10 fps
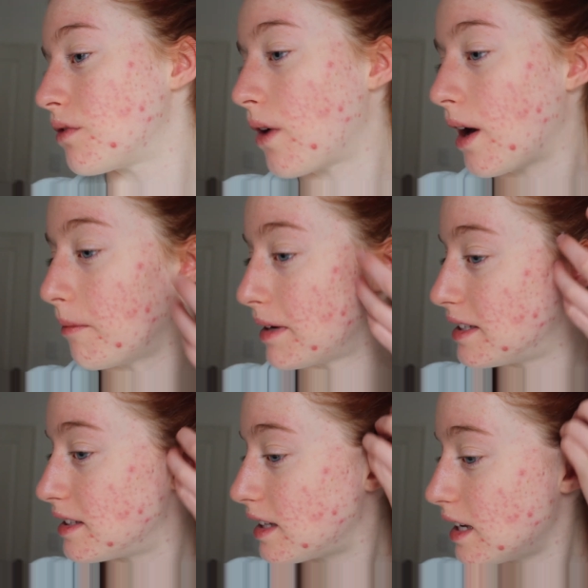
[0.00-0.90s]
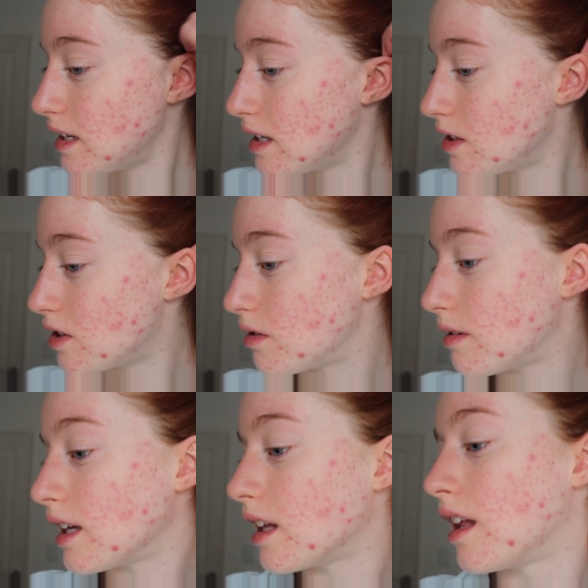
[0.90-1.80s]
for how my skin is
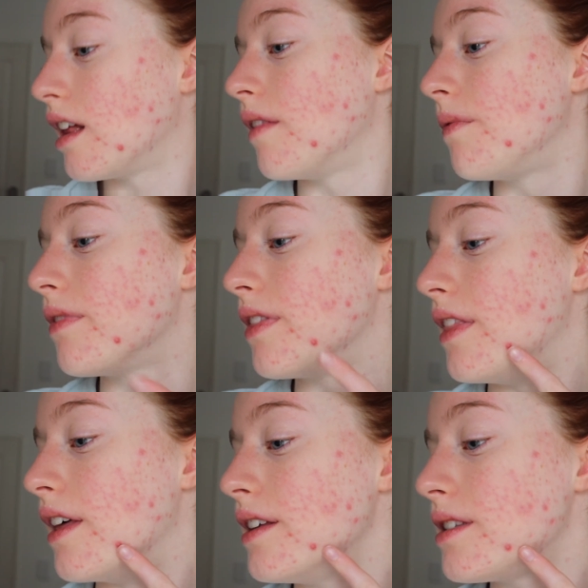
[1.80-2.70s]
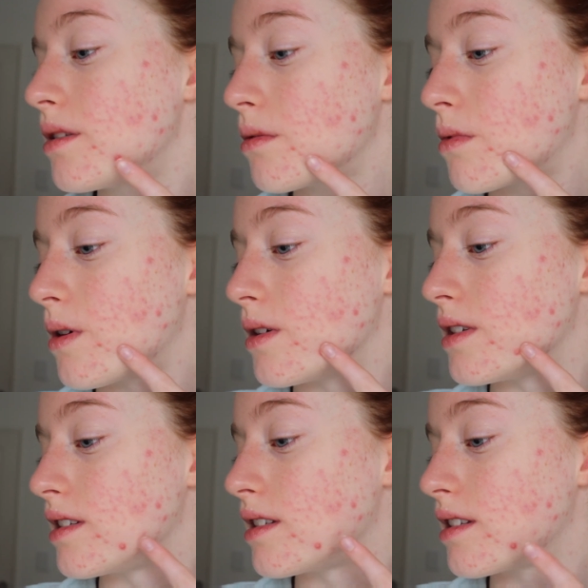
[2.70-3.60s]
doing, this
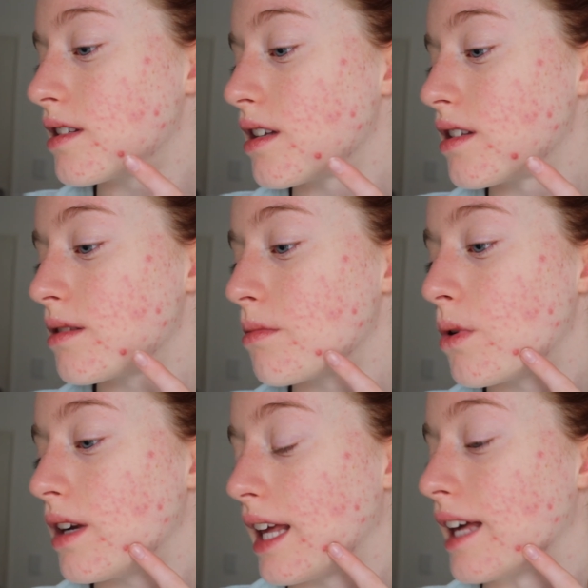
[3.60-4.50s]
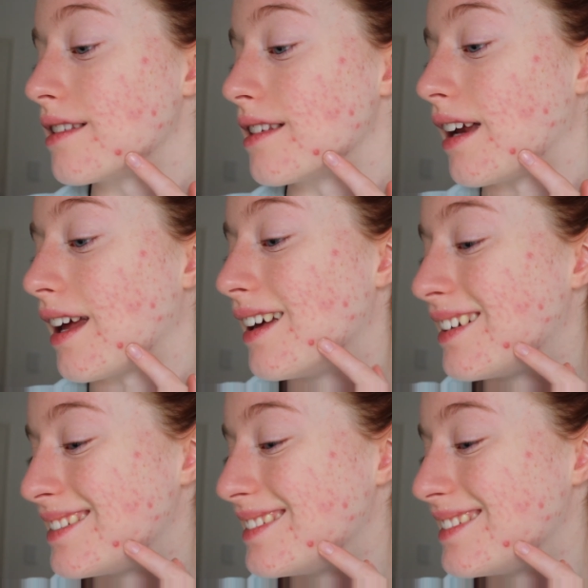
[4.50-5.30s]
was smaller yesterday